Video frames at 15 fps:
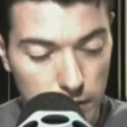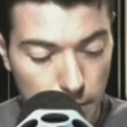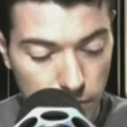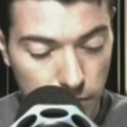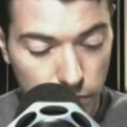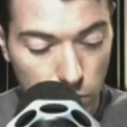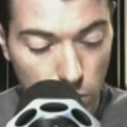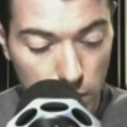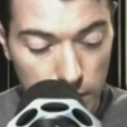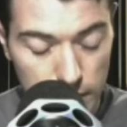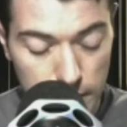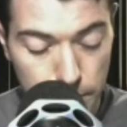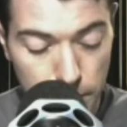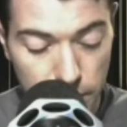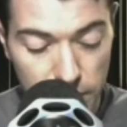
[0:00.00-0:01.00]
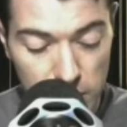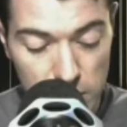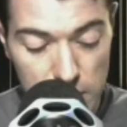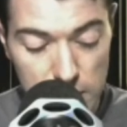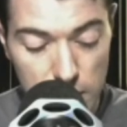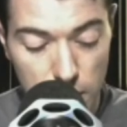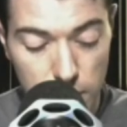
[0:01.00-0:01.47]
4, the
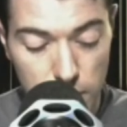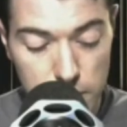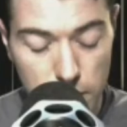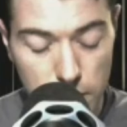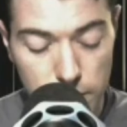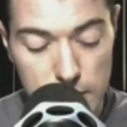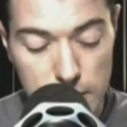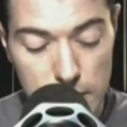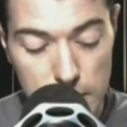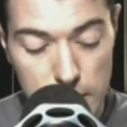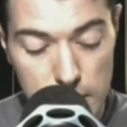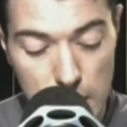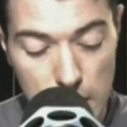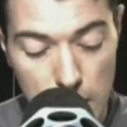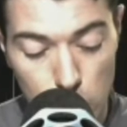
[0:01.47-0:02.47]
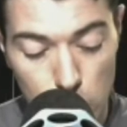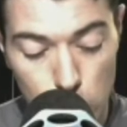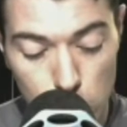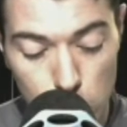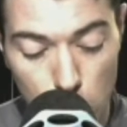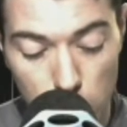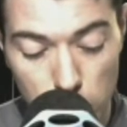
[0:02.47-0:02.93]
provisions of services
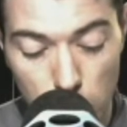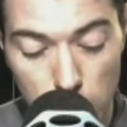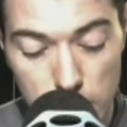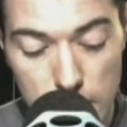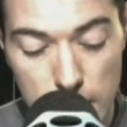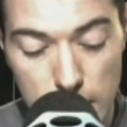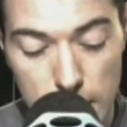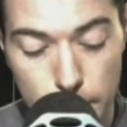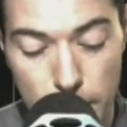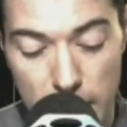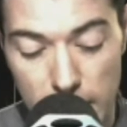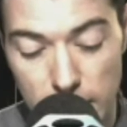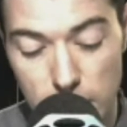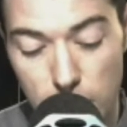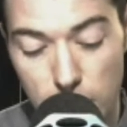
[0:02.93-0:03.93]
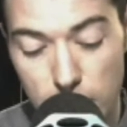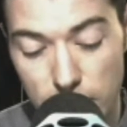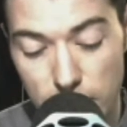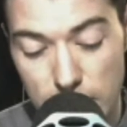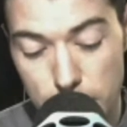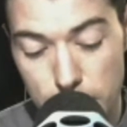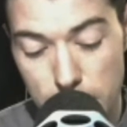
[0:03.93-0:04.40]
shall not depend on the
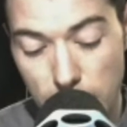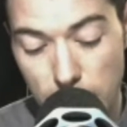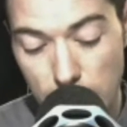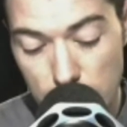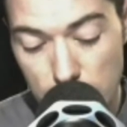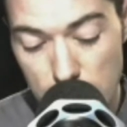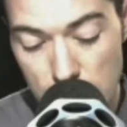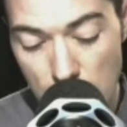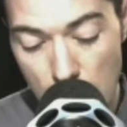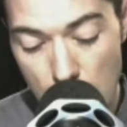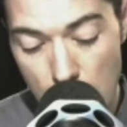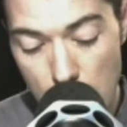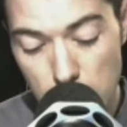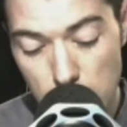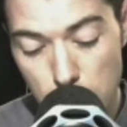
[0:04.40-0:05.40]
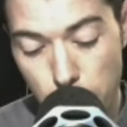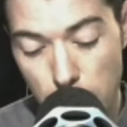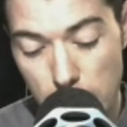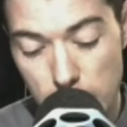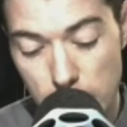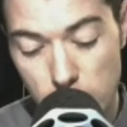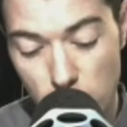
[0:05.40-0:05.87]
victim's willingness to
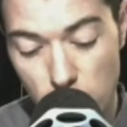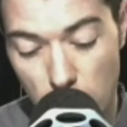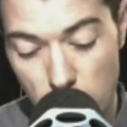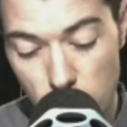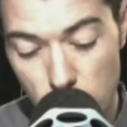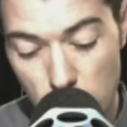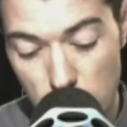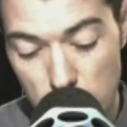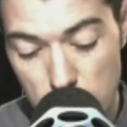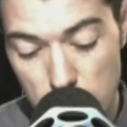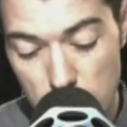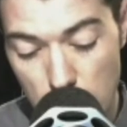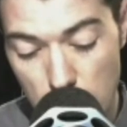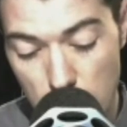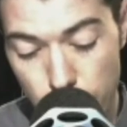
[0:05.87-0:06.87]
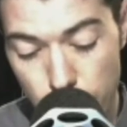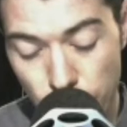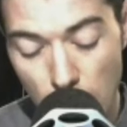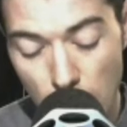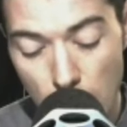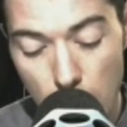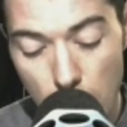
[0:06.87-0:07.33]
press charges
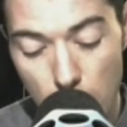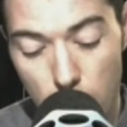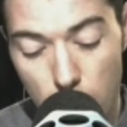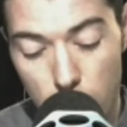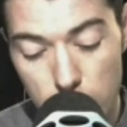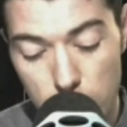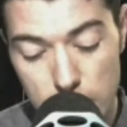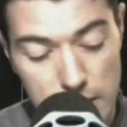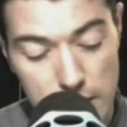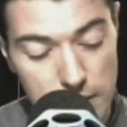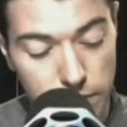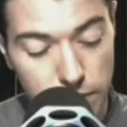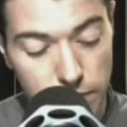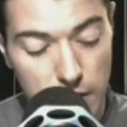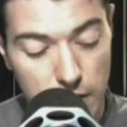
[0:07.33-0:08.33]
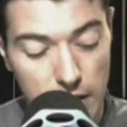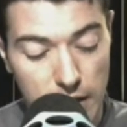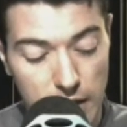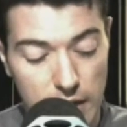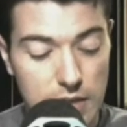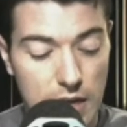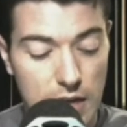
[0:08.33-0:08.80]
or testify
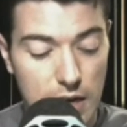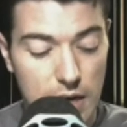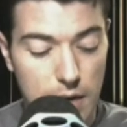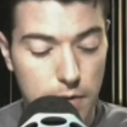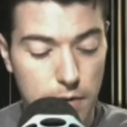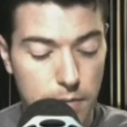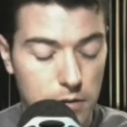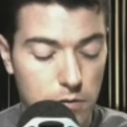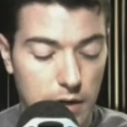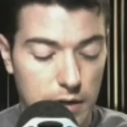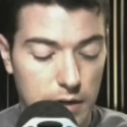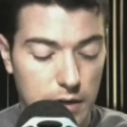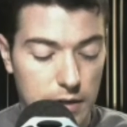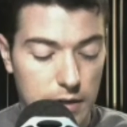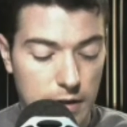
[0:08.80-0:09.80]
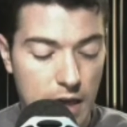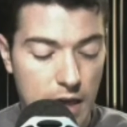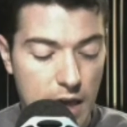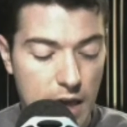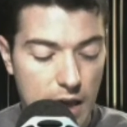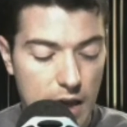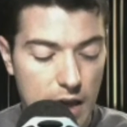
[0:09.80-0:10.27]
against any perpetrator.
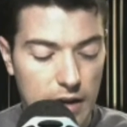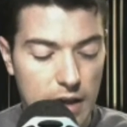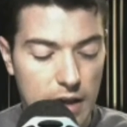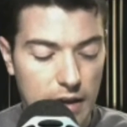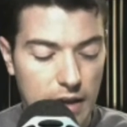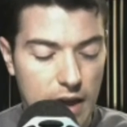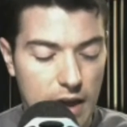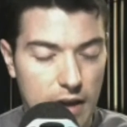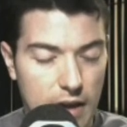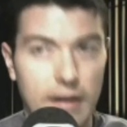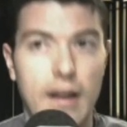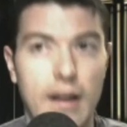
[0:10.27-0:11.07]
And here again,